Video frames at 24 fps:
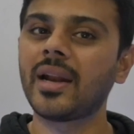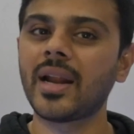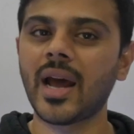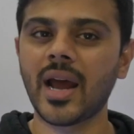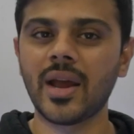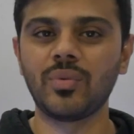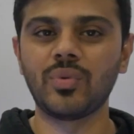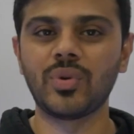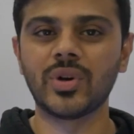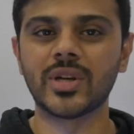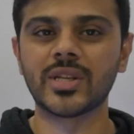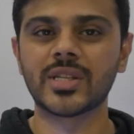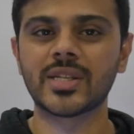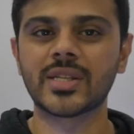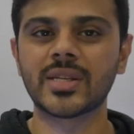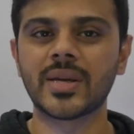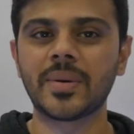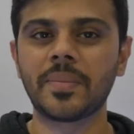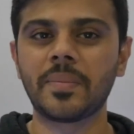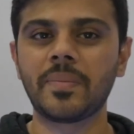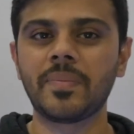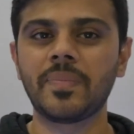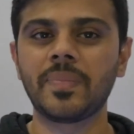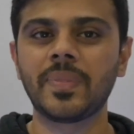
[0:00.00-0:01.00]
iOS.
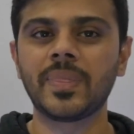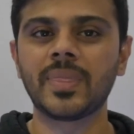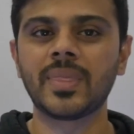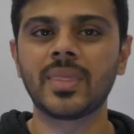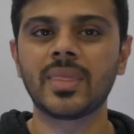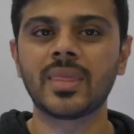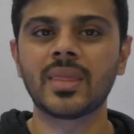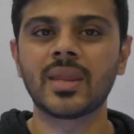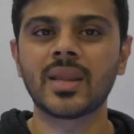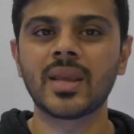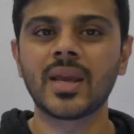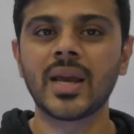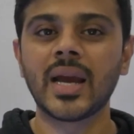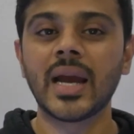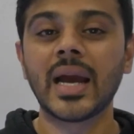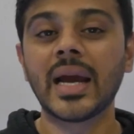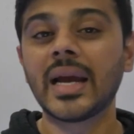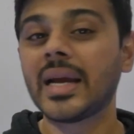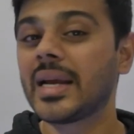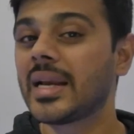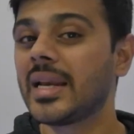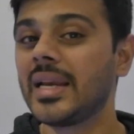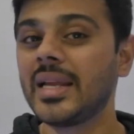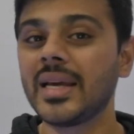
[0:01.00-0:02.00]

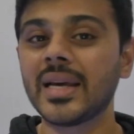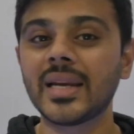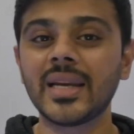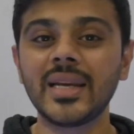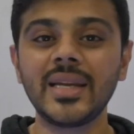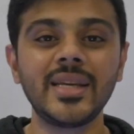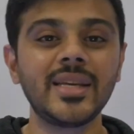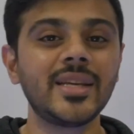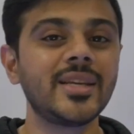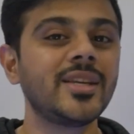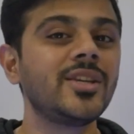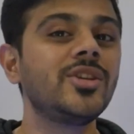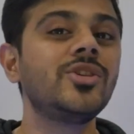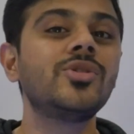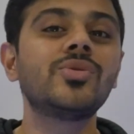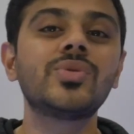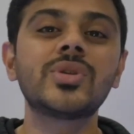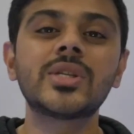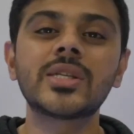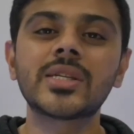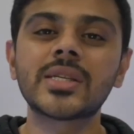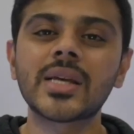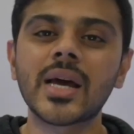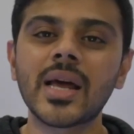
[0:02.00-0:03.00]
Clearly,
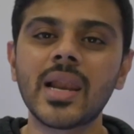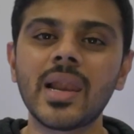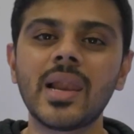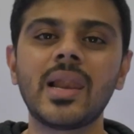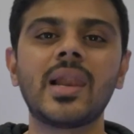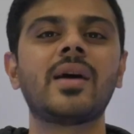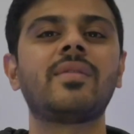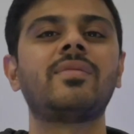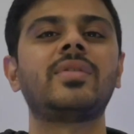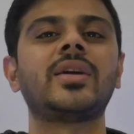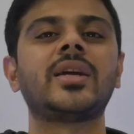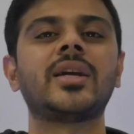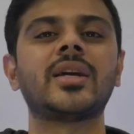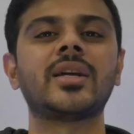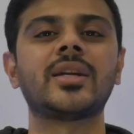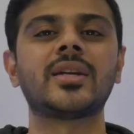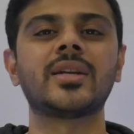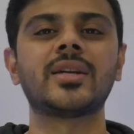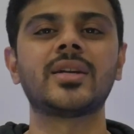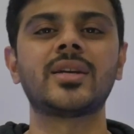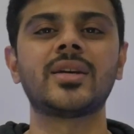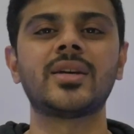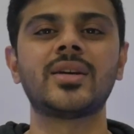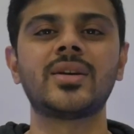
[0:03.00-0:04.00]
users are loving it.
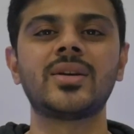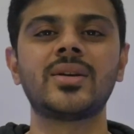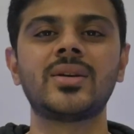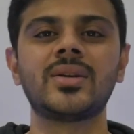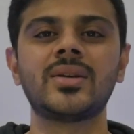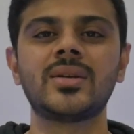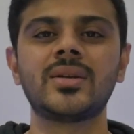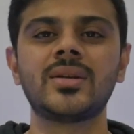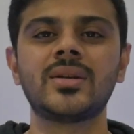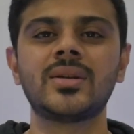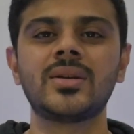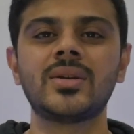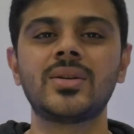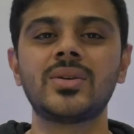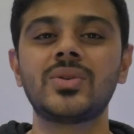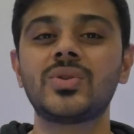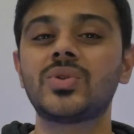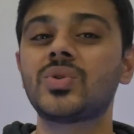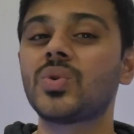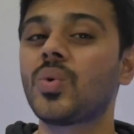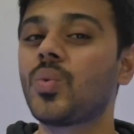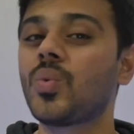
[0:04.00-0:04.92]
So